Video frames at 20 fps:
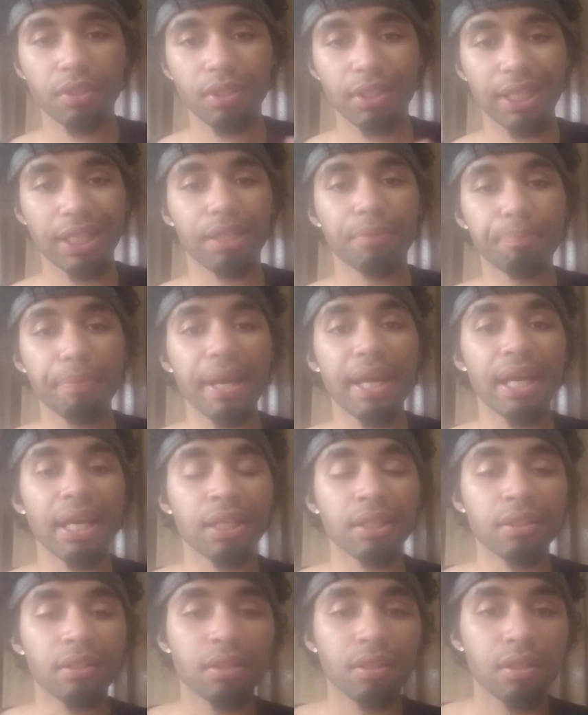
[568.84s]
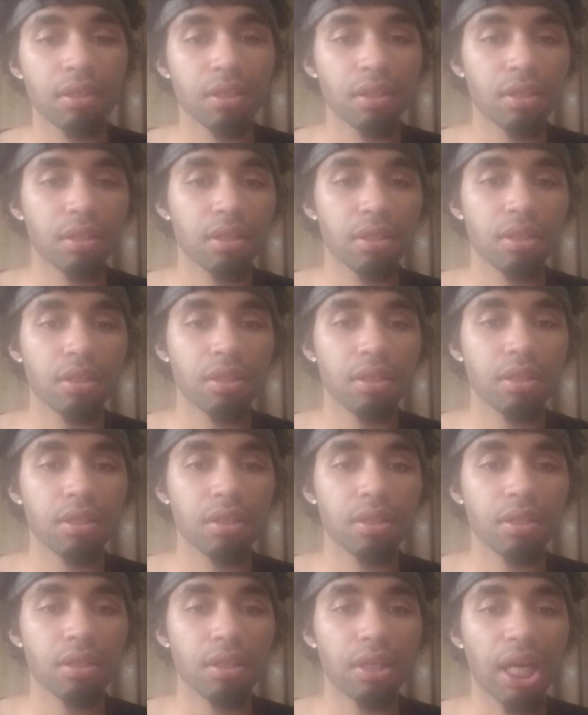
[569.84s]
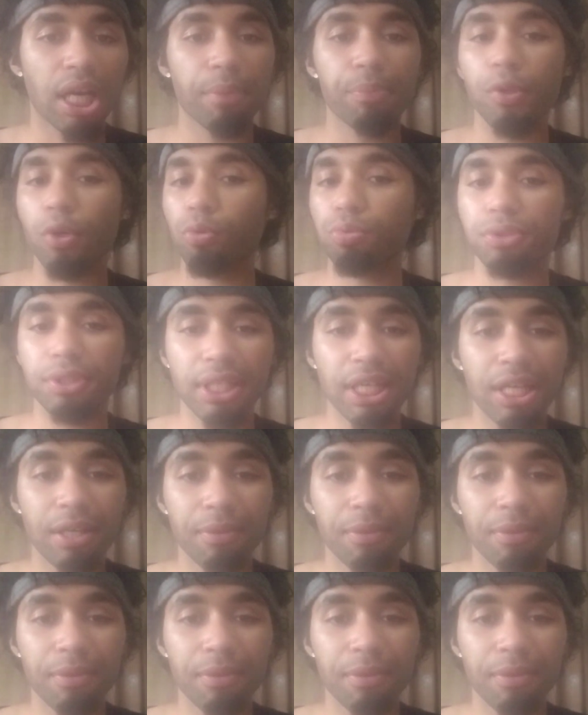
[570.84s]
Like a man. I'm no